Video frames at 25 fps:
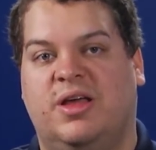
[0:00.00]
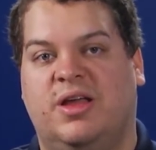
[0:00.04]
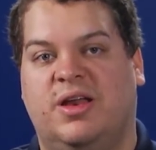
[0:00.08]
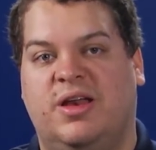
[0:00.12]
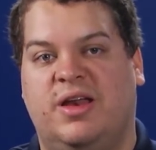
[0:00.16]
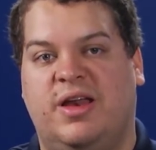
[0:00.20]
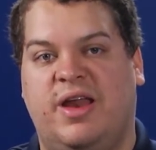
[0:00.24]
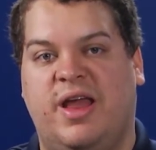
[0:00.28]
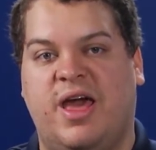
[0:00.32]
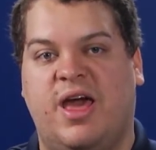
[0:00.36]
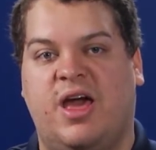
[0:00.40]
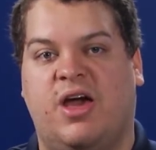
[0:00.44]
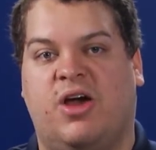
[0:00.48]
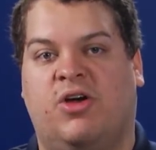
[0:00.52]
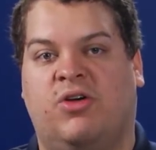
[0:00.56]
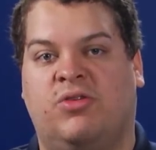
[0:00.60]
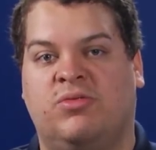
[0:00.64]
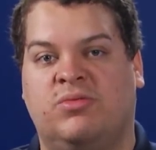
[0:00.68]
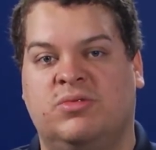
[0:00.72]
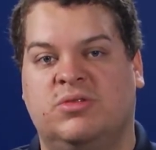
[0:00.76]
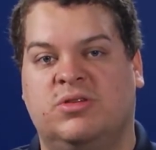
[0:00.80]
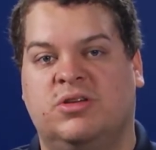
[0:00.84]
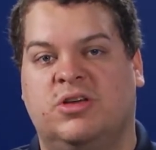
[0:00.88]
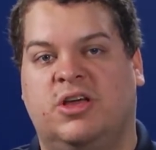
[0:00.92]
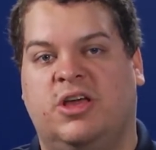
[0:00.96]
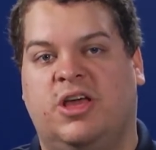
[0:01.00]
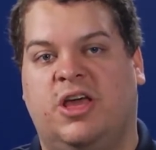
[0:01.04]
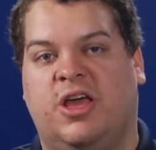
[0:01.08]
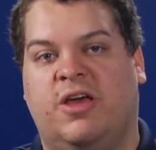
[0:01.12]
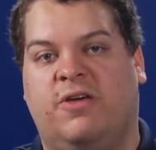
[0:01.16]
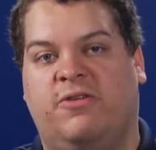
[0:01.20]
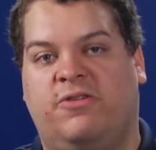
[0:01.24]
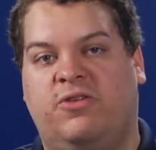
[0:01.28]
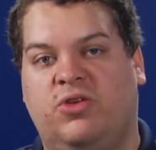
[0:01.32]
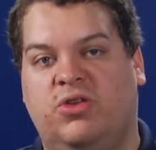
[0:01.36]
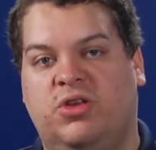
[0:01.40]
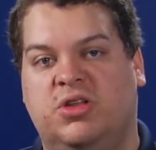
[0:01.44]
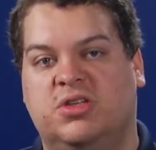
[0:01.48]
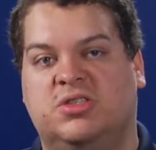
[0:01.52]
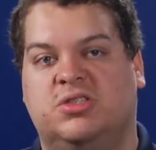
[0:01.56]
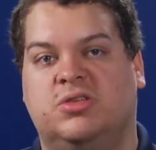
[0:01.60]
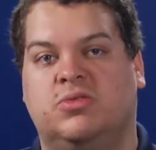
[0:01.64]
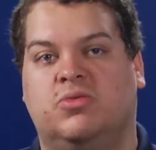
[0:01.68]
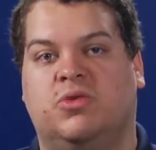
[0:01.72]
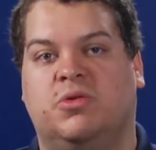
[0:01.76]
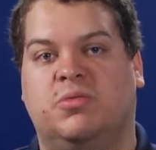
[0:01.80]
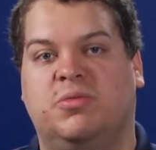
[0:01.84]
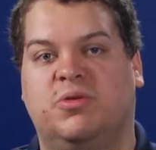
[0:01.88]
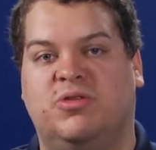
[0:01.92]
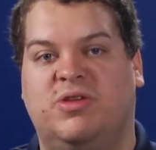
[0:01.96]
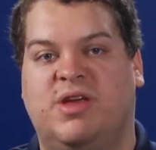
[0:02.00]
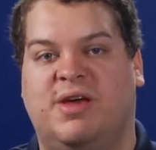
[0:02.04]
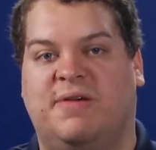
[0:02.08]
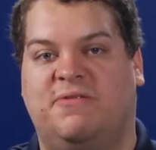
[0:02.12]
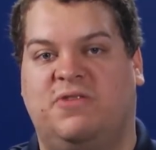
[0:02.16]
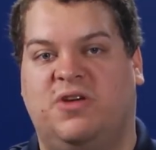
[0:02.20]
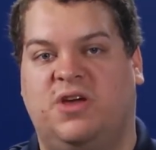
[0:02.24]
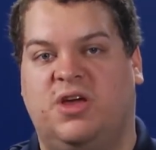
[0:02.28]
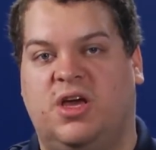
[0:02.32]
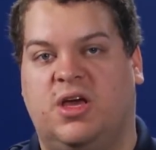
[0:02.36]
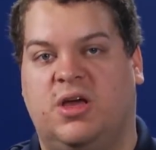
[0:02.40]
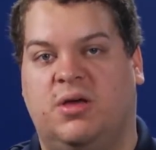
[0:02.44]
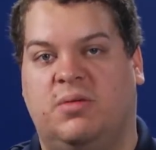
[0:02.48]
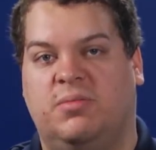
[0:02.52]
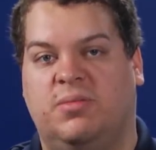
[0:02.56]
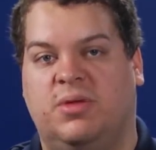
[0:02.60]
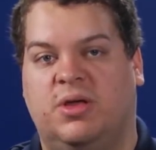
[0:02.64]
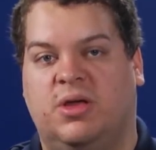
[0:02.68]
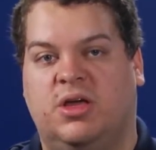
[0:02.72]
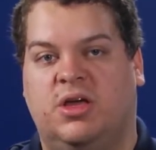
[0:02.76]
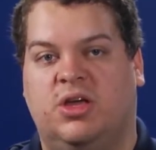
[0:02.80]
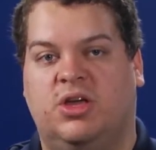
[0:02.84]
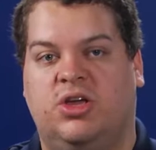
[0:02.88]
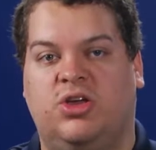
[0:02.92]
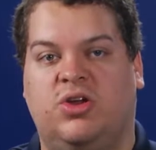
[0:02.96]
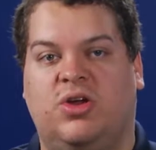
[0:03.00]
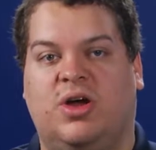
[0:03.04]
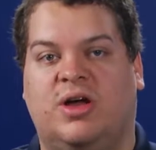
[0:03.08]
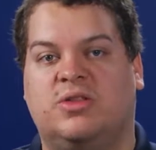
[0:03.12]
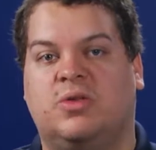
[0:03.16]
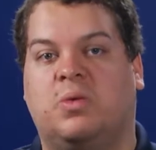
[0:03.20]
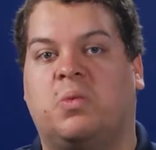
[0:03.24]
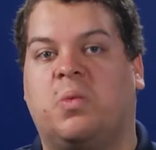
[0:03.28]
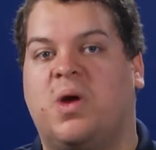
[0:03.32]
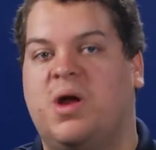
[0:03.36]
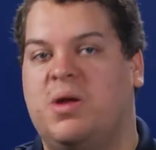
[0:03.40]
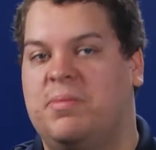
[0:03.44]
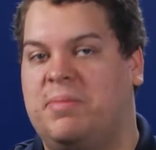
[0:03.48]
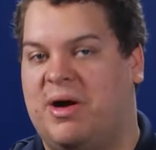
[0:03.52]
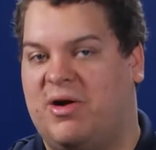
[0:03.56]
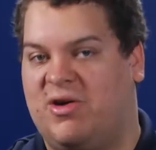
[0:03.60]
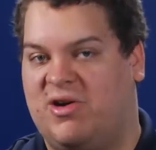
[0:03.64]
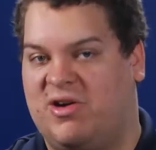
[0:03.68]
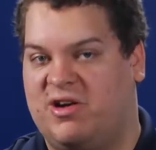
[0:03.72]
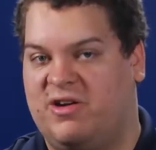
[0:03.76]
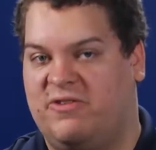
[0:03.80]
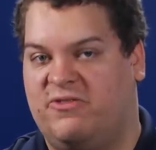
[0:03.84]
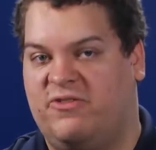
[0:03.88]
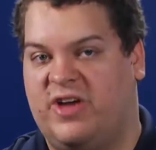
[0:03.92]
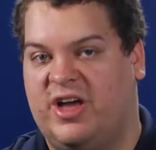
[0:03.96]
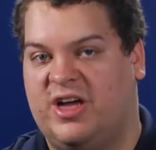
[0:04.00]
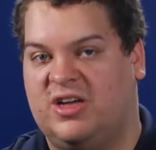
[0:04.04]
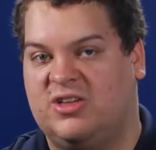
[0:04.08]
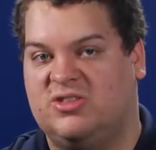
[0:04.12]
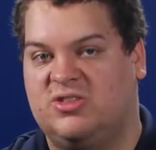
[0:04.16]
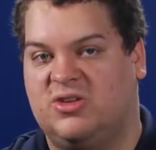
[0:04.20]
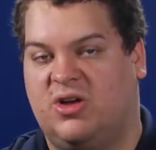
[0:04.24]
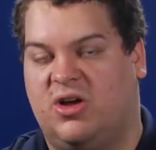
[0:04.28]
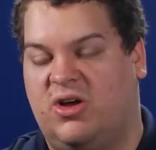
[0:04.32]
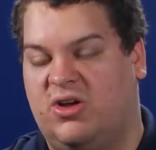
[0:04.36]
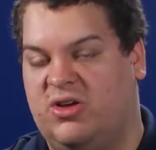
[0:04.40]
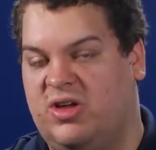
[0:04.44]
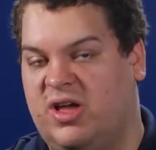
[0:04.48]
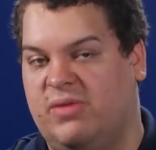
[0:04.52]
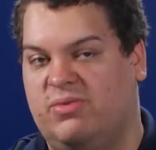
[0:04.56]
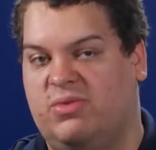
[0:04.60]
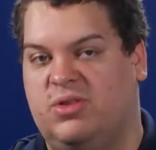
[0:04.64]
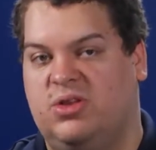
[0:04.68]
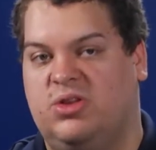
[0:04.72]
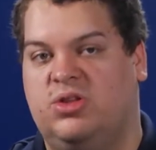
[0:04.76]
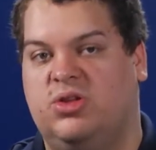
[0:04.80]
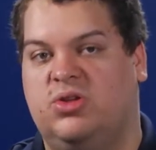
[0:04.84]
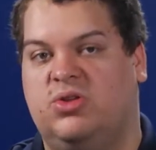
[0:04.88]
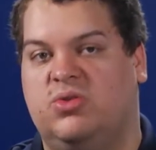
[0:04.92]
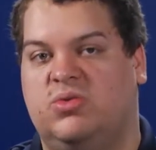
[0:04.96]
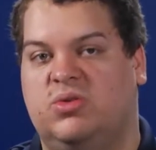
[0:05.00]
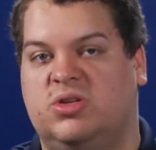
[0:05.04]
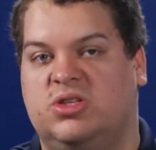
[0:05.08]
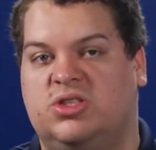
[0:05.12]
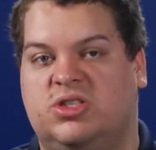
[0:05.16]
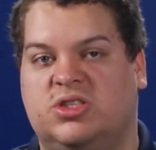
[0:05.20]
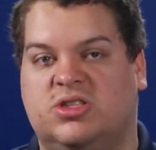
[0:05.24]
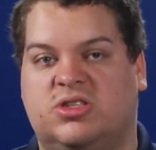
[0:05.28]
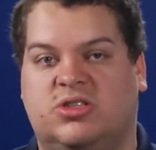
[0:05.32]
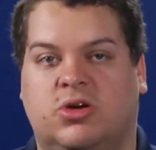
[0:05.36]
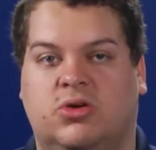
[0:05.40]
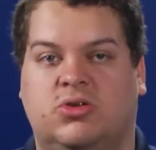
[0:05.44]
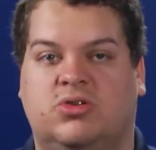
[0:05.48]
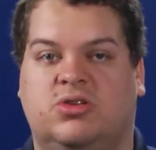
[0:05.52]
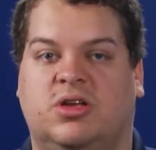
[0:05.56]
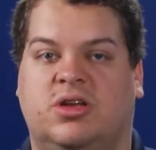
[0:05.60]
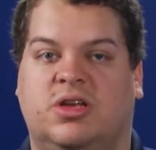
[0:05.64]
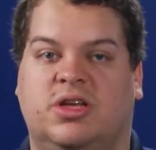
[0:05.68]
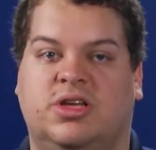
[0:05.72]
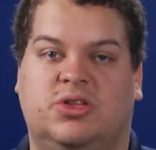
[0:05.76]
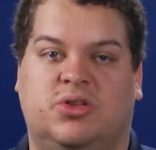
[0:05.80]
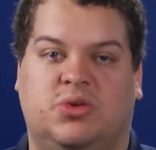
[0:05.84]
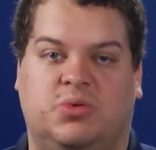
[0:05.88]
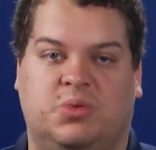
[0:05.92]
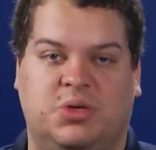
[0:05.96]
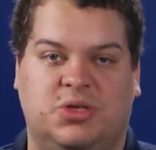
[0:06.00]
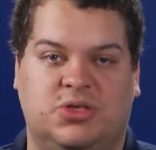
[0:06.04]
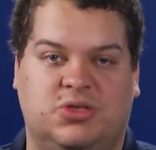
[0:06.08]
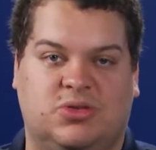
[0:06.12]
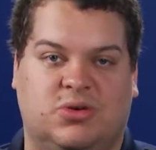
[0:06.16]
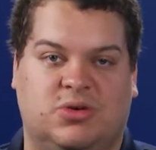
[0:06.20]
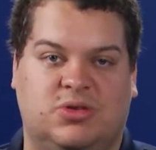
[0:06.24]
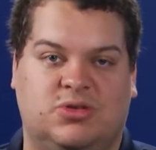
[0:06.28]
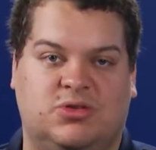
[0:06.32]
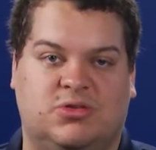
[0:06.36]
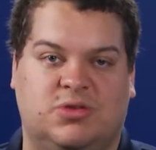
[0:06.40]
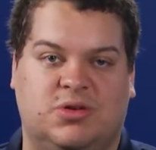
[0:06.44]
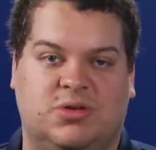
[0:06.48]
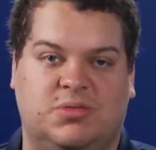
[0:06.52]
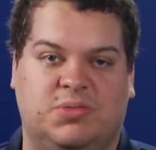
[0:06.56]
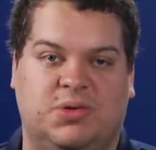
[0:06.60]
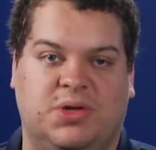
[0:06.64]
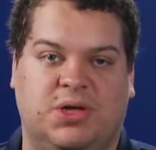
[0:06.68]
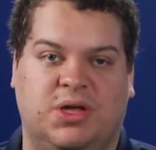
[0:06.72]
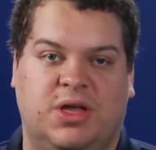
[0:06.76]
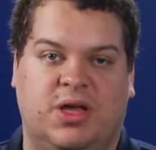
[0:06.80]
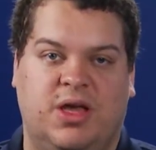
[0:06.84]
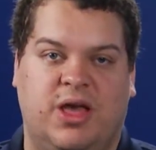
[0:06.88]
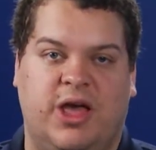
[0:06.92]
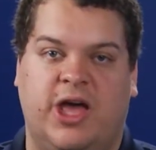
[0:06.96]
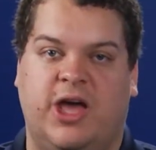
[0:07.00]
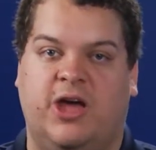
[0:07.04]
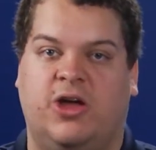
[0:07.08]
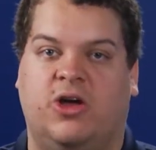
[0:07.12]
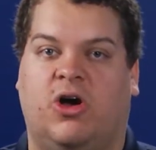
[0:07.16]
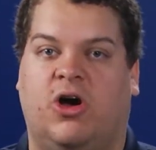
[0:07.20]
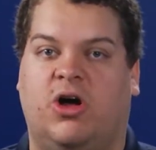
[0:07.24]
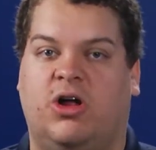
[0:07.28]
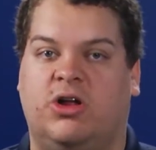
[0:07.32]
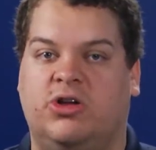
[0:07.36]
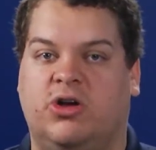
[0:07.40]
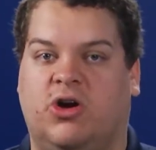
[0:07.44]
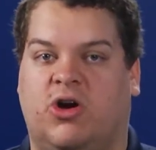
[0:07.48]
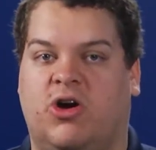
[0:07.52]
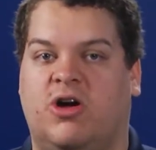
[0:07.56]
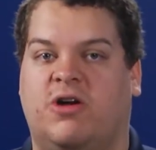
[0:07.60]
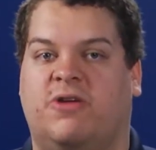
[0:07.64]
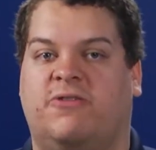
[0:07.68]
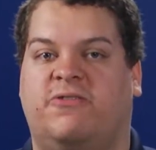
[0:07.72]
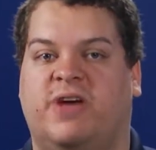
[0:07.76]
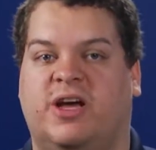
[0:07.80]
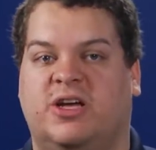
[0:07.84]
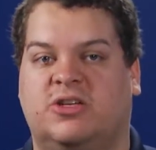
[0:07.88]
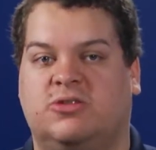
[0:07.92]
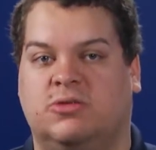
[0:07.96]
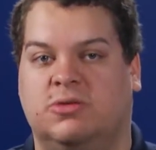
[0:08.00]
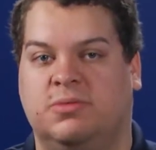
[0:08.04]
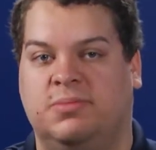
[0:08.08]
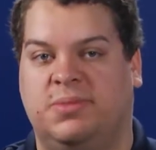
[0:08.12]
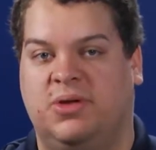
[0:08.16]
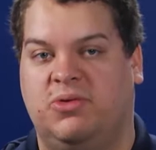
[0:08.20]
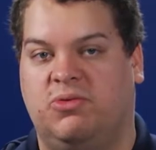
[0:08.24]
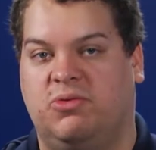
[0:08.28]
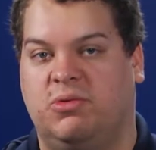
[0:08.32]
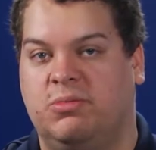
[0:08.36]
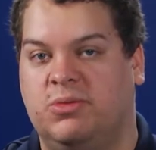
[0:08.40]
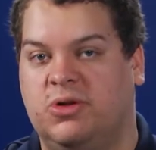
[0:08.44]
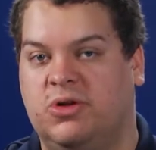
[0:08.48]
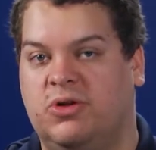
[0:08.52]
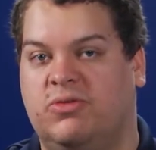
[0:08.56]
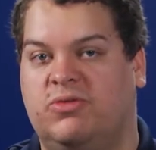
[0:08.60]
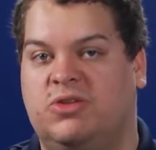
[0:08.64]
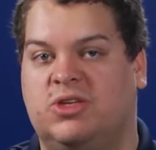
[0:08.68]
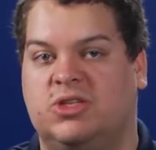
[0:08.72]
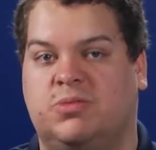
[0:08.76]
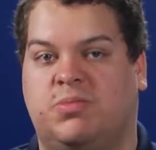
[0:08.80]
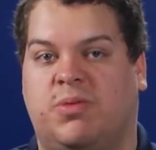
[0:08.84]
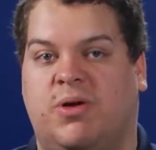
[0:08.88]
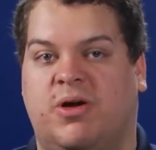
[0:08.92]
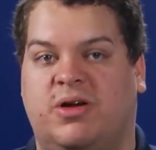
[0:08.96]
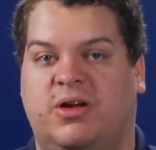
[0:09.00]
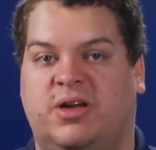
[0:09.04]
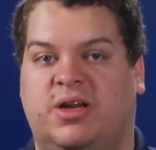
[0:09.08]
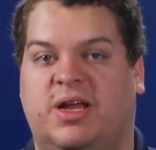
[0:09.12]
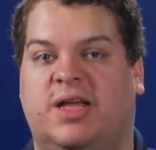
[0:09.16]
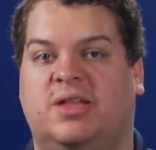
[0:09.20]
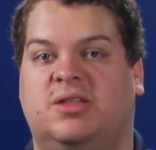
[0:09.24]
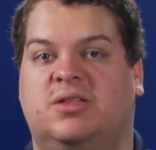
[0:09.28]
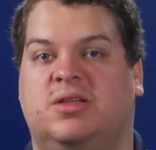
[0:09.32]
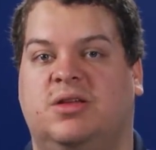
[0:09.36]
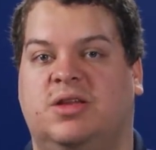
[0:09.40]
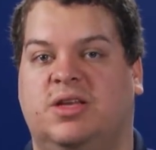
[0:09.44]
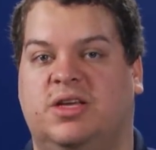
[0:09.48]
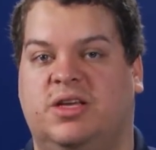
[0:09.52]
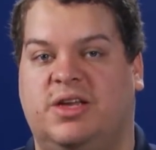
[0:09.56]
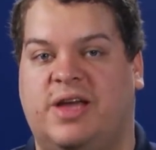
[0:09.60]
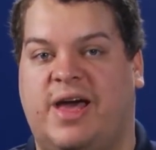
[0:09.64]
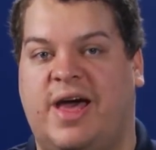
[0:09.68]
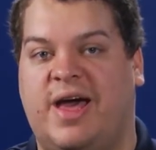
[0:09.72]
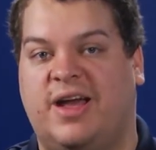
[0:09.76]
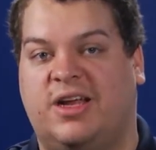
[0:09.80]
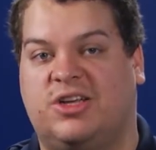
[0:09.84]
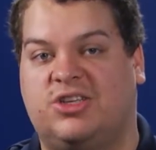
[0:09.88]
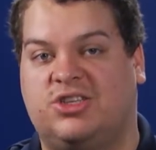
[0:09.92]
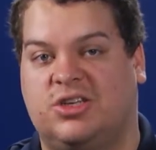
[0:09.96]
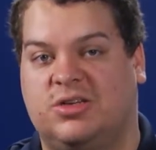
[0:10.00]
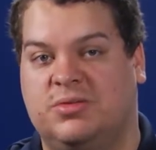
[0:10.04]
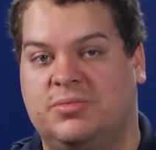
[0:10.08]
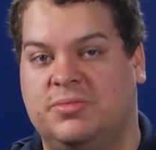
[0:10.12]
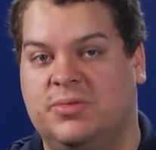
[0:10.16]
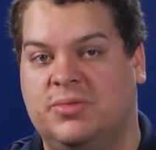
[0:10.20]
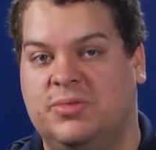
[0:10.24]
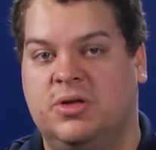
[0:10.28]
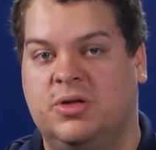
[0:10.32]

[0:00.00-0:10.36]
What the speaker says: Now, if you need to remove that VM, you don't have to worry about artifacts. All you have to do is just go delete the resource group, and all your artifacts will be removed as part of that delete action.